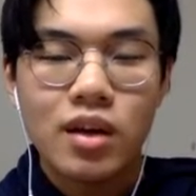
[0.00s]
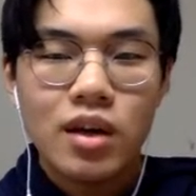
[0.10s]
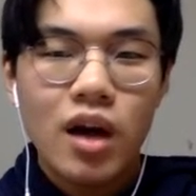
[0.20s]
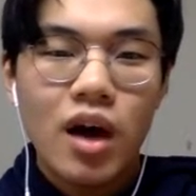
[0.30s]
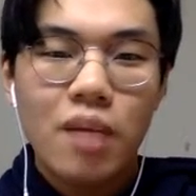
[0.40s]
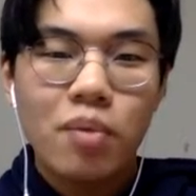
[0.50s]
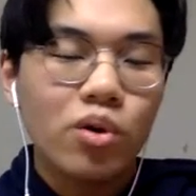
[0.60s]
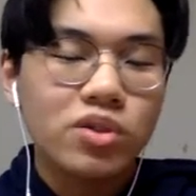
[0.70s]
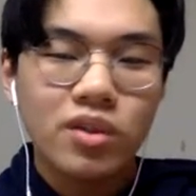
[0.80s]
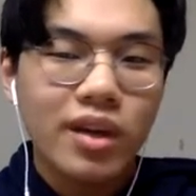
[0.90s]
But
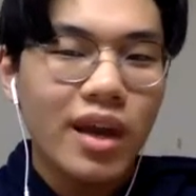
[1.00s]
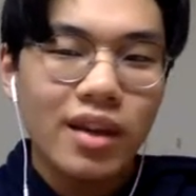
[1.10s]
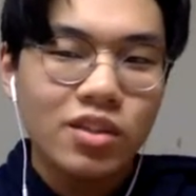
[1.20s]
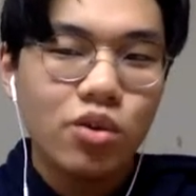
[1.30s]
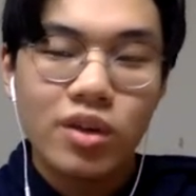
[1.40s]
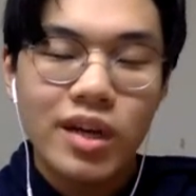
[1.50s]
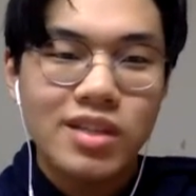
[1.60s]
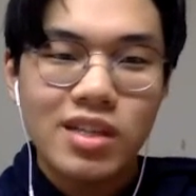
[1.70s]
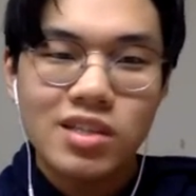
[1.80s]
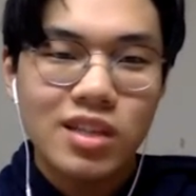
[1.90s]
also, again, like the
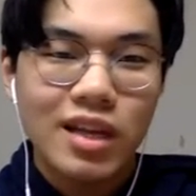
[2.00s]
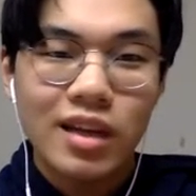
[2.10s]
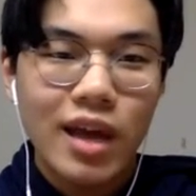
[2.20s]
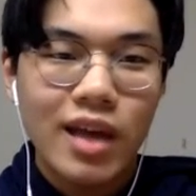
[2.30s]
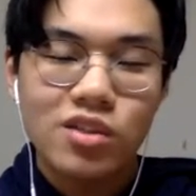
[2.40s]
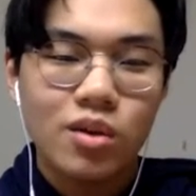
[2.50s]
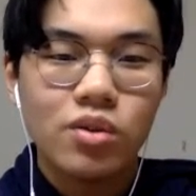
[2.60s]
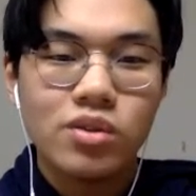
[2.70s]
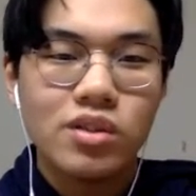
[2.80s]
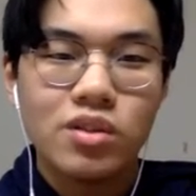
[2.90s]
organizations like SEO
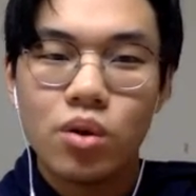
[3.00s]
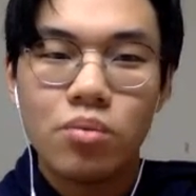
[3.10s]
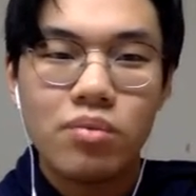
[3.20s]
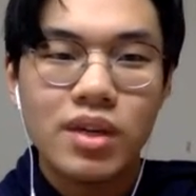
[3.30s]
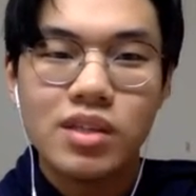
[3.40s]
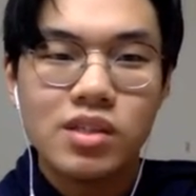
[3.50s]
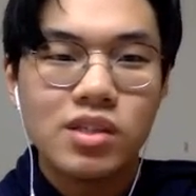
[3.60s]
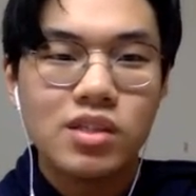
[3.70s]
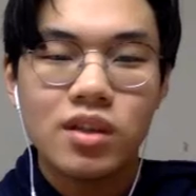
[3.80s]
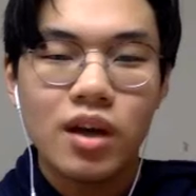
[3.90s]
London or
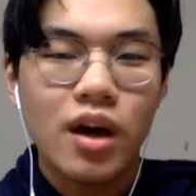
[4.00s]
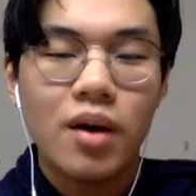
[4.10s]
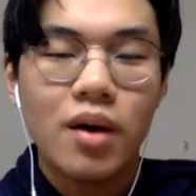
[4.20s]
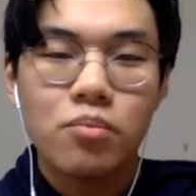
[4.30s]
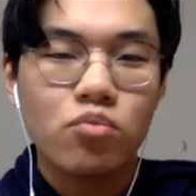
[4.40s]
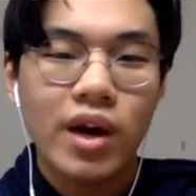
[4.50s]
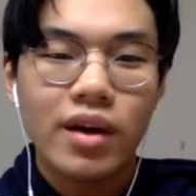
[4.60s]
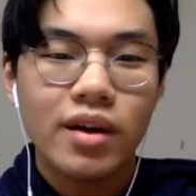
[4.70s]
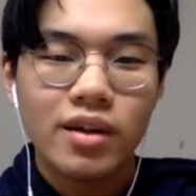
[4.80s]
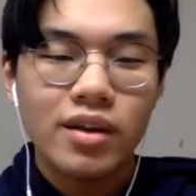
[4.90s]
Reach, Rare,